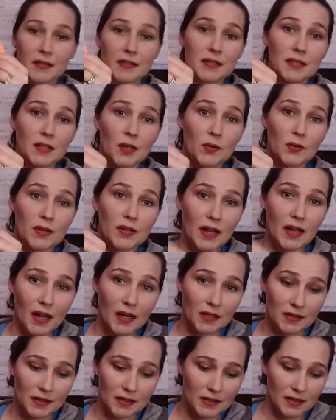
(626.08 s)
so
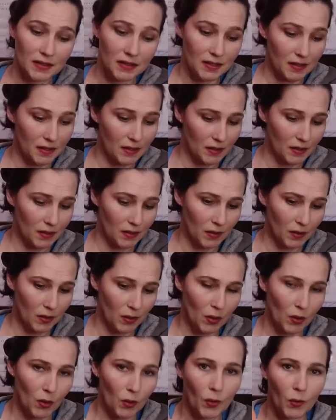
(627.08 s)
next
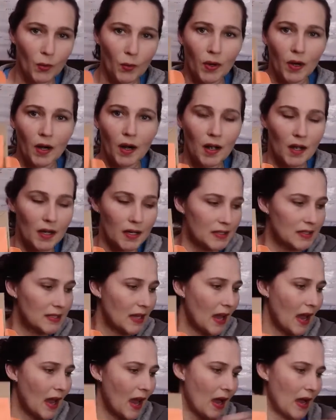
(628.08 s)
we're on
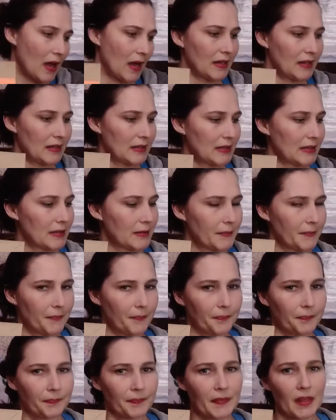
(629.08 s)
to eyes.
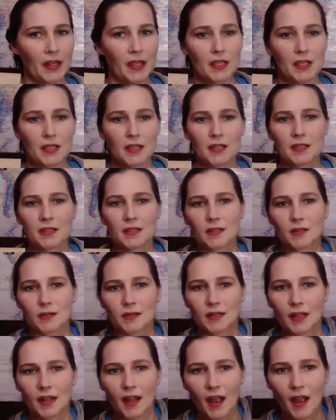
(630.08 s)
So
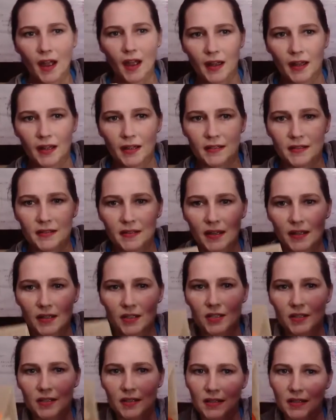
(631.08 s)
the eyes, I
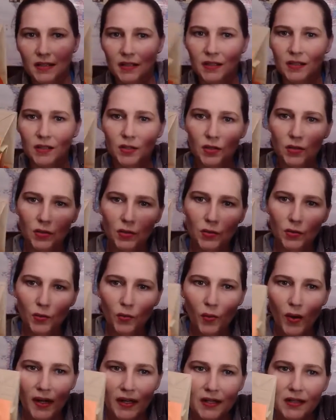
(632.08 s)
just did 2
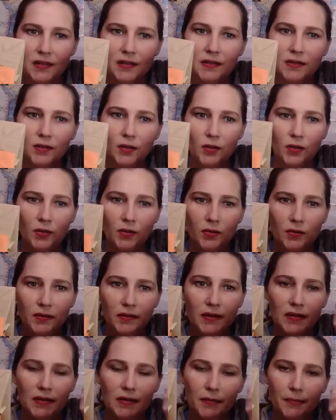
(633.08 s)
white
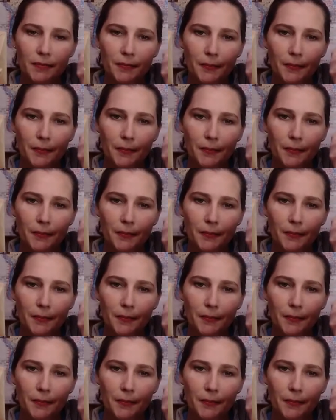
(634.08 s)
circles.